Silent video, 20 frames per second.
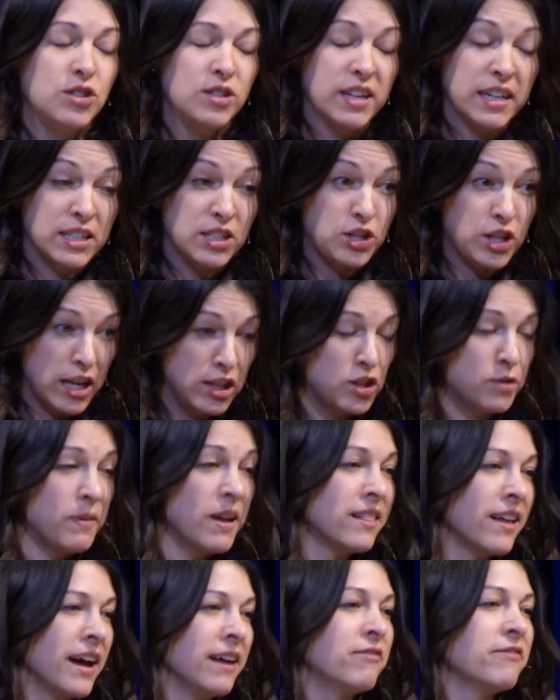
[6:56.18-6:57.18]
it changed my
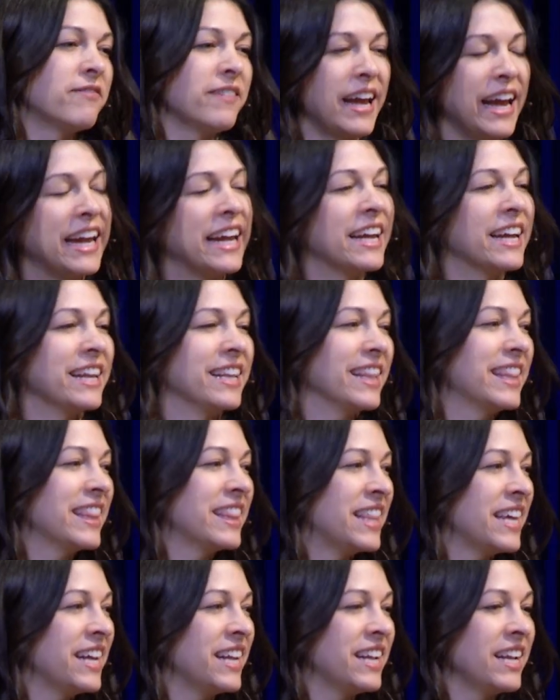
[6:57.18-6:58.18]
life. And
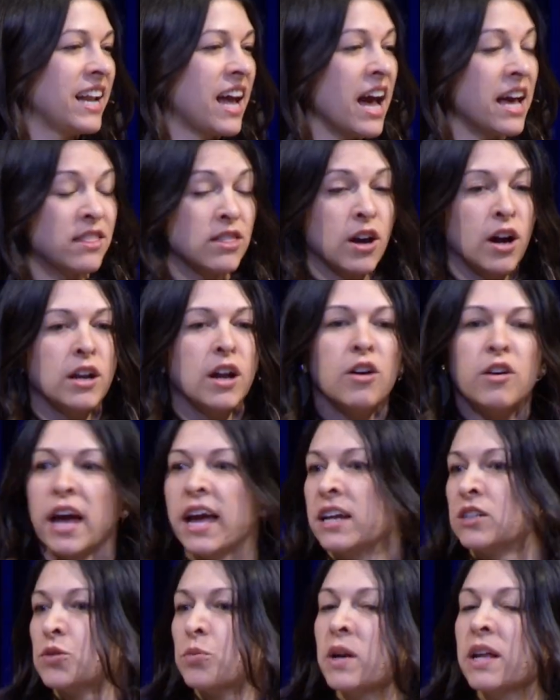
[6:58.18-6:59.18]
then I thought,
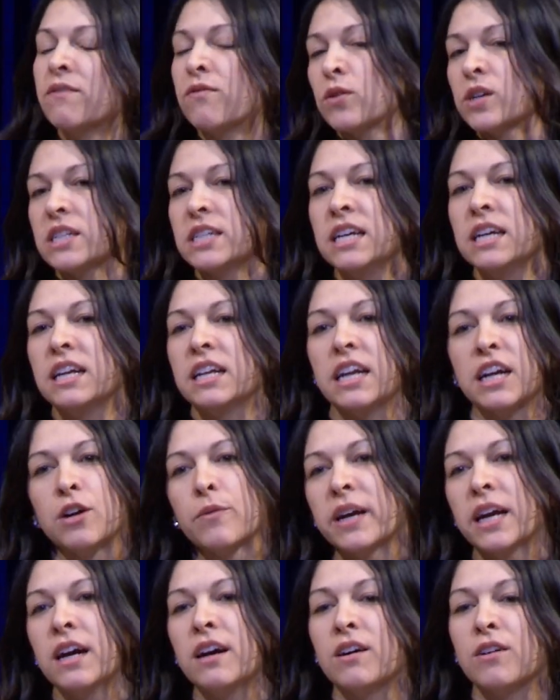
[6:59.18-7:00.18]
okay, 2014, here
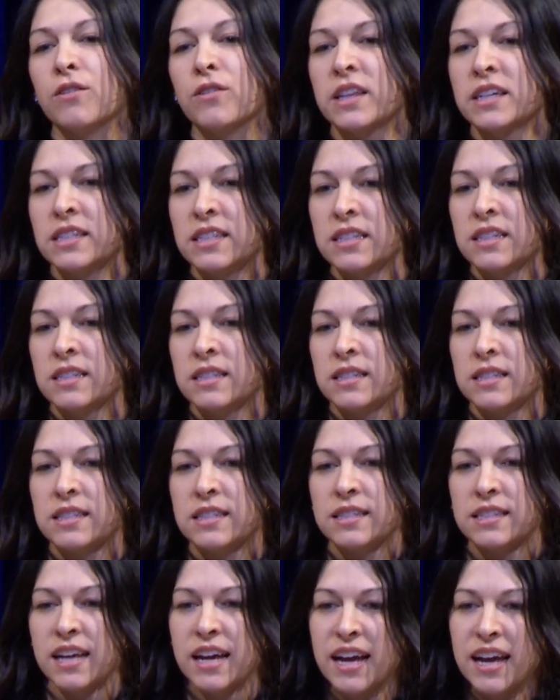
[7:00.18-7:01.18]
we go.
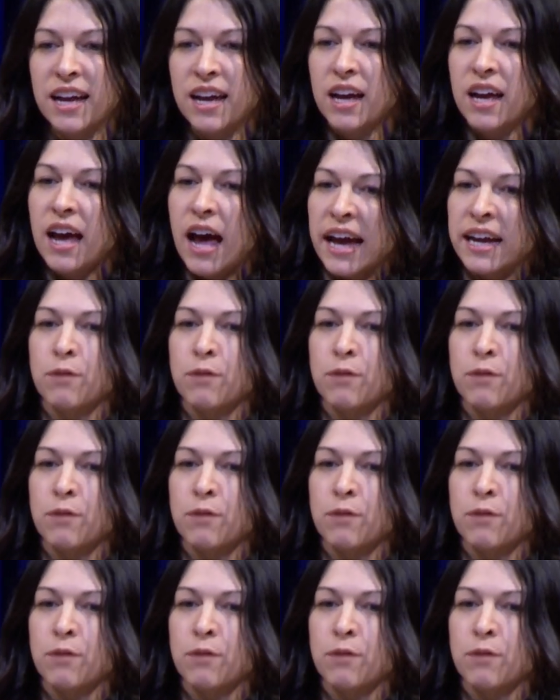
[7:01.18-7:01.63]
I